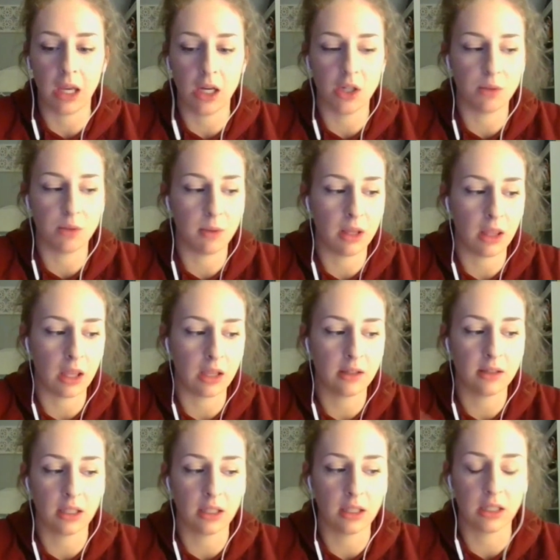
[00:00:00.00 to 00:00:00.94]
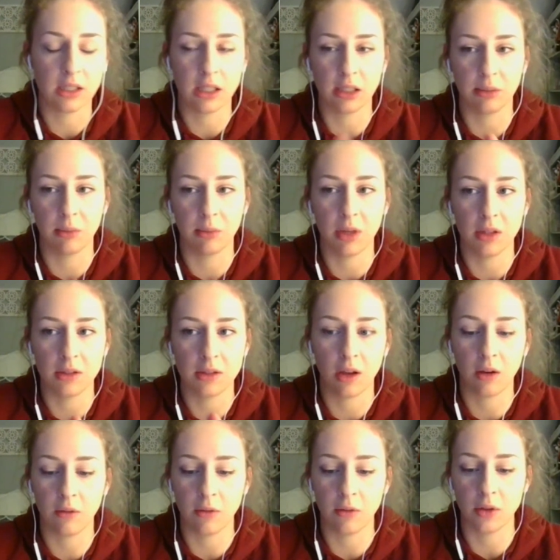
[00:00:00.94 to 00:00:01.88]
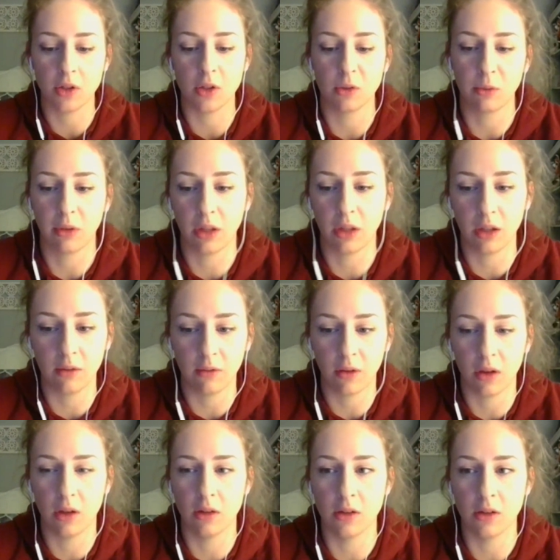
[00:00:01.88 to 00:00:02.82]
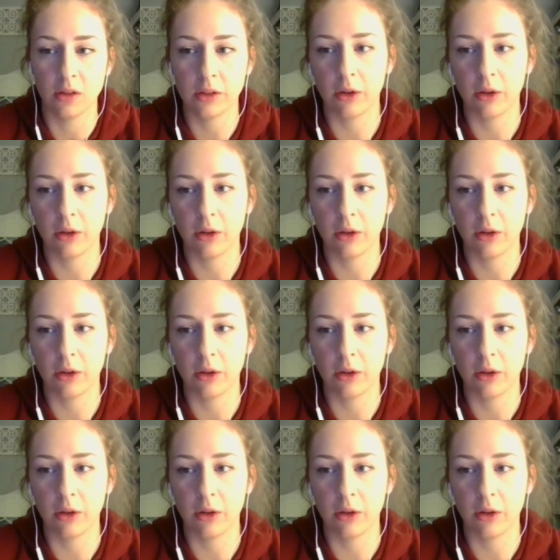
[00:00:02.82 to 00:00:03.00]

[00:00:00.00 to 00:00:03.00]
management, like Six Sigma stuff, which is really fun.